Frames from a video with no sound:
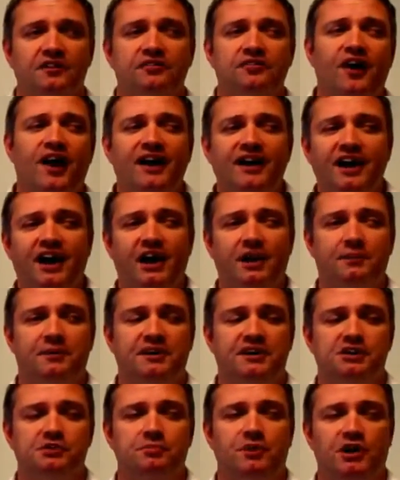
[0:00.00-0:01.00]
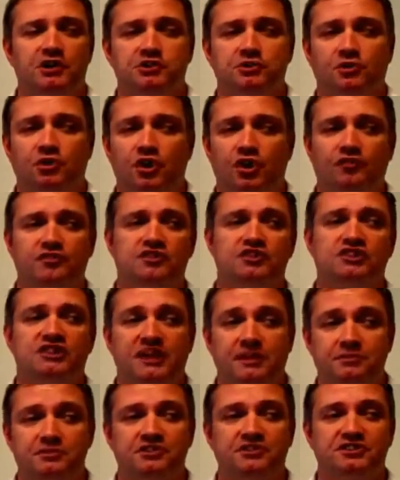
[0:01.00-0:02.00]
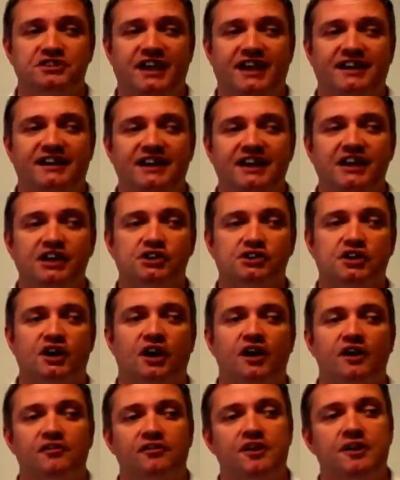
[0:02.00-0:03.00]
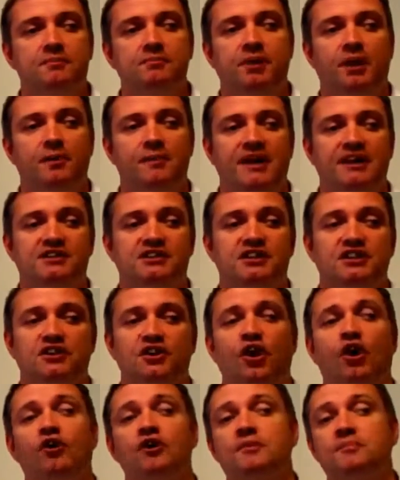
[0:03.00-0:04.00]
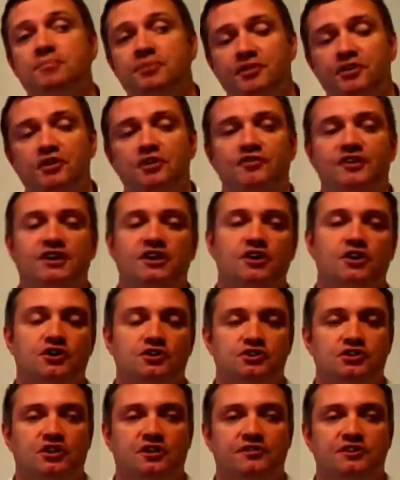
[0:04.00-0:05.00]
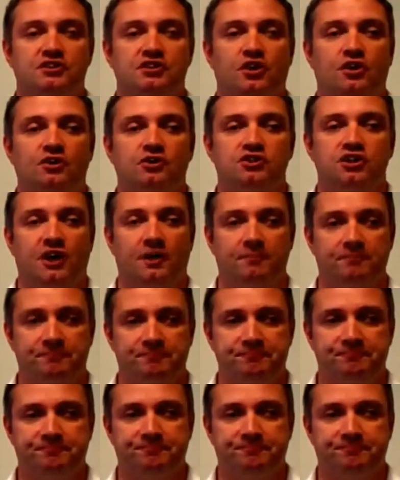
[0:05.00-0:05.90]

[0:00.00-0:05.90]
The final element of this module covers tips and techniques for implementing or improving your service culture.